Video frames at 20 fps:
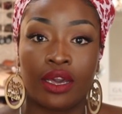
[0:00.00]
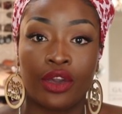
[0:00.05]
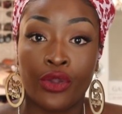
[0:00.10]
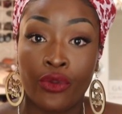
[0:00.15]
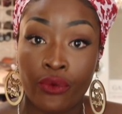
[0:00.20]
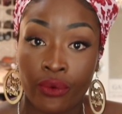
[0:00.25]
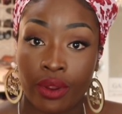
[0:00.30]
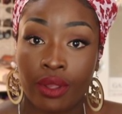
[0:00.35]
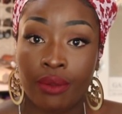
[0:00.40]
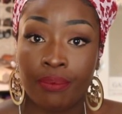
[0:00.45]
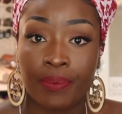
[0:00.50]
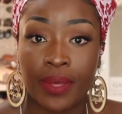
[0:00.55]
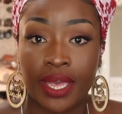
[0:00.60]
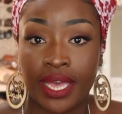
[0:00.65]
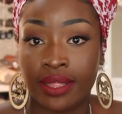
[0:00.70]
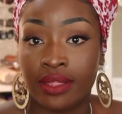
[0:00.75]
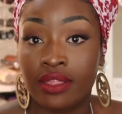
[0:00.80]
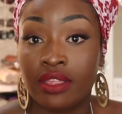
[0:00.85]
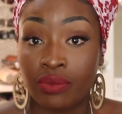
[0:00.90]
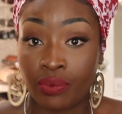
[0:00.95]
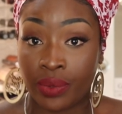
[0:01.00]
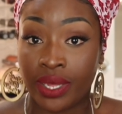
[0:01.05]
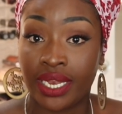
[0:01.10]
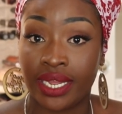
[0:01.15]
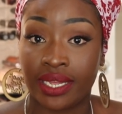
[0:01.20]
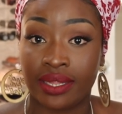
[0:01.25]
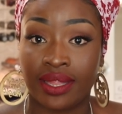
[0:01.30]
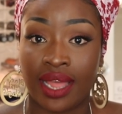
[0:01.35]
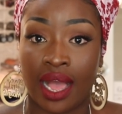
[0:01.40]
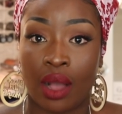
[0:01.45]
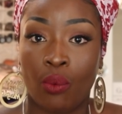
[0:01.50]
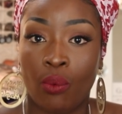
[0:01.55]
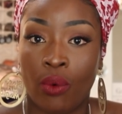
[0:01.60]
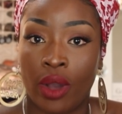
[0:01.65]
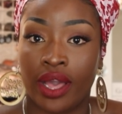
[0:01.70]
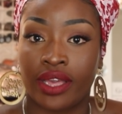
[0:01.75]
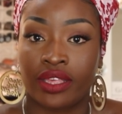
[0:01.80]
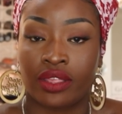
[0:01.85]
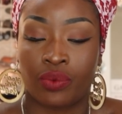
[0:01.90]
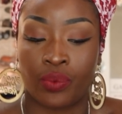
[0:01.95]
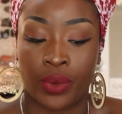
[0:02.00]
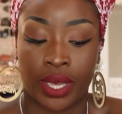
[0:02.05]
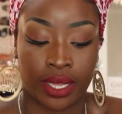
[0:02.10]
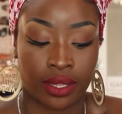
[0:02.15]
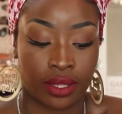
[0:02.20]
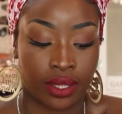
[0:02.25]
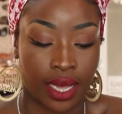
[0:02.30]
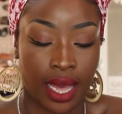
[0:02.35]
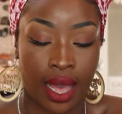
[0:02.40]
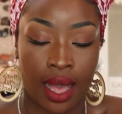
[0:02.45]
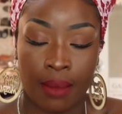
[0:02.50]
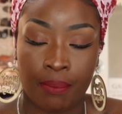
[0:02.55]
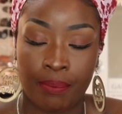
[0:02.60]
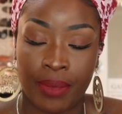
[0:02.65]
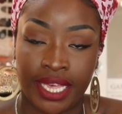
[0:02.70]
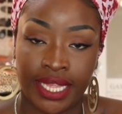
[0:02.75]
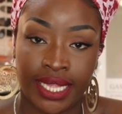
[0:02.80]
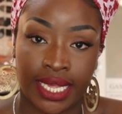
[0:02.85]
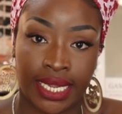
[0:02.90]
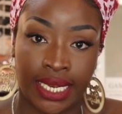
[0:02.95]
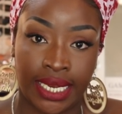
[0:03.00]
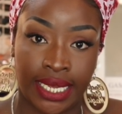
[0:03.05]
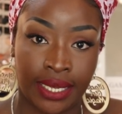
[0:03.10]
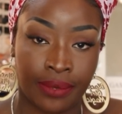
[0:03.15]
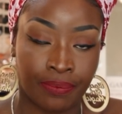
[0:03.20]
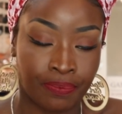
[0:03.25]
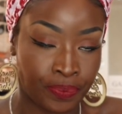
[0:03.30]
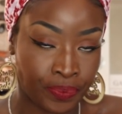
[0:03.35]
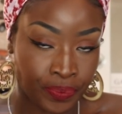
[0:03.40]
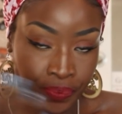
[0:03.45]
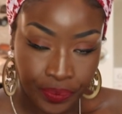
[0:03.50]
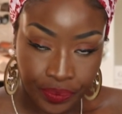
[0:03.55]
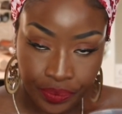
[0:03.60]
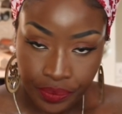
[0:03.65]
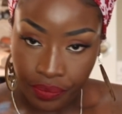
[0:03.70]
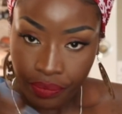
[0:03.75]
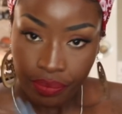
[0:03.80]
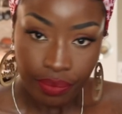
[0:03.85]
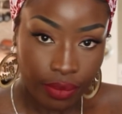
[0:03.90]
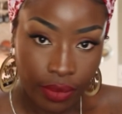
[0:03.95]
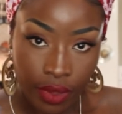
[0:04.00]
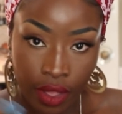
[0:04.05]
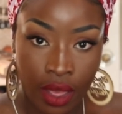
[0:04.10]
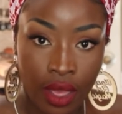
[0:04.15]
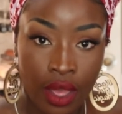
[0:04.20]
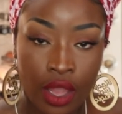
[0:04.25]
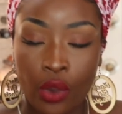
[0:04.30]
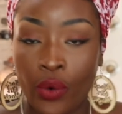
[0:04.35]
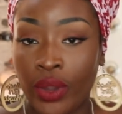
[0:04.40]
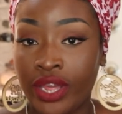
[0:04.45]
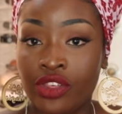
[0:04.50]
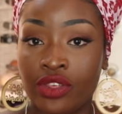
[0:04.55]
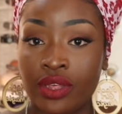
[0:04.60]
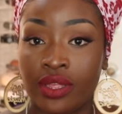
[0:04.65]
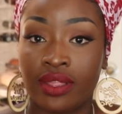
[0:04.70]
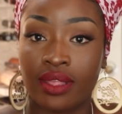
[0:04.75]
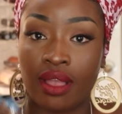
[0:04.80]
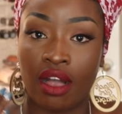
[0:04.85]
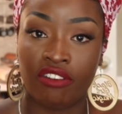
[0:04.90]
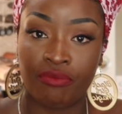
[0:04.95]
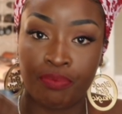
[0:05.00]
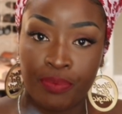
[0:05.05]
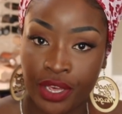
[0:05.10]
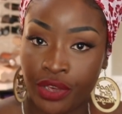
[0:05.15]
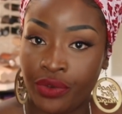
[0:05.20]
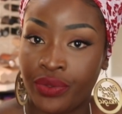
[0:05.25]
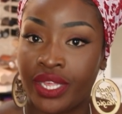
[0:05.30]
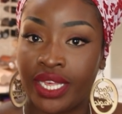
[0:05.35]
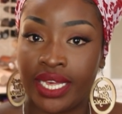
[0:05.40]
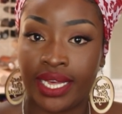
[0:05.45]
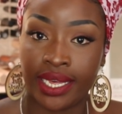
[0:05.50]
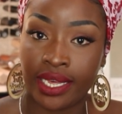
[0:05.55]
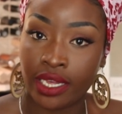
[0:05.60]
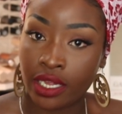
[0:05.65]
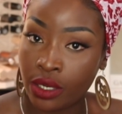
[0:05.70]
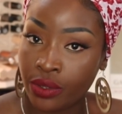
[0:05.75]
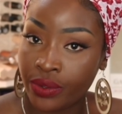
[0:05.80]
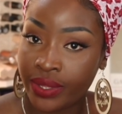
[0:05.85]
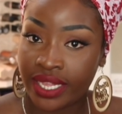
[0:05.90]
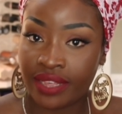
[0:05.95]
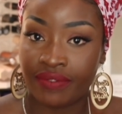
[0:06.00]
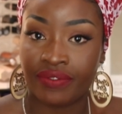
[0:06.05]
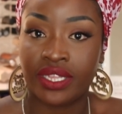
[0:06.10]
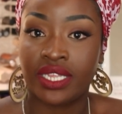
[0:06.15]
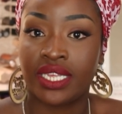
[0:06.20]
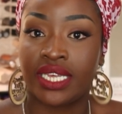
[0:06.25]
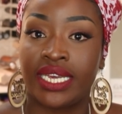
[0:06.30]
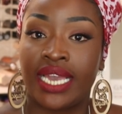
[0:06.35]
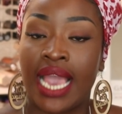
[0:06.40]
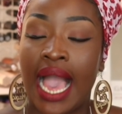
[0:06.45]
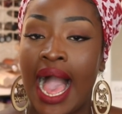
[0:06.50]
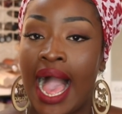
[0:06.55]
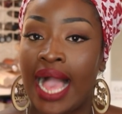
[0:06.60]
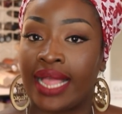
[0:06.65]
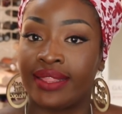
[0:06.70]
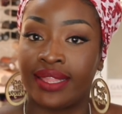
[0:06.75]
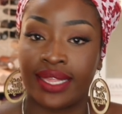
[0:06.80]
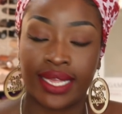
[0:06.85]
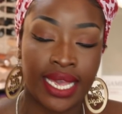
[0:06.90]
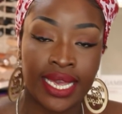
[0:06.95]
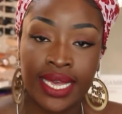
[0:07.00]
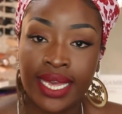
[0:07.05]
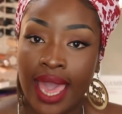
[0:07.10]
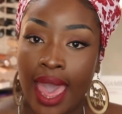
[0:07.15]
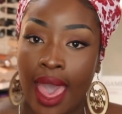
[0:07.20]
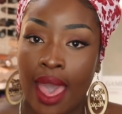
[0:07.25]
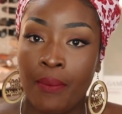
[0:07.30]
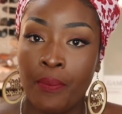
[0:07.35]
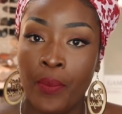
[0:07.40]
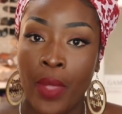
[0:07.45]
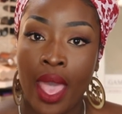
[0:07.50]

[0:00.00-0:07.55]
group in Sweden that works with basically questions of beauty, inclusivity and skincare."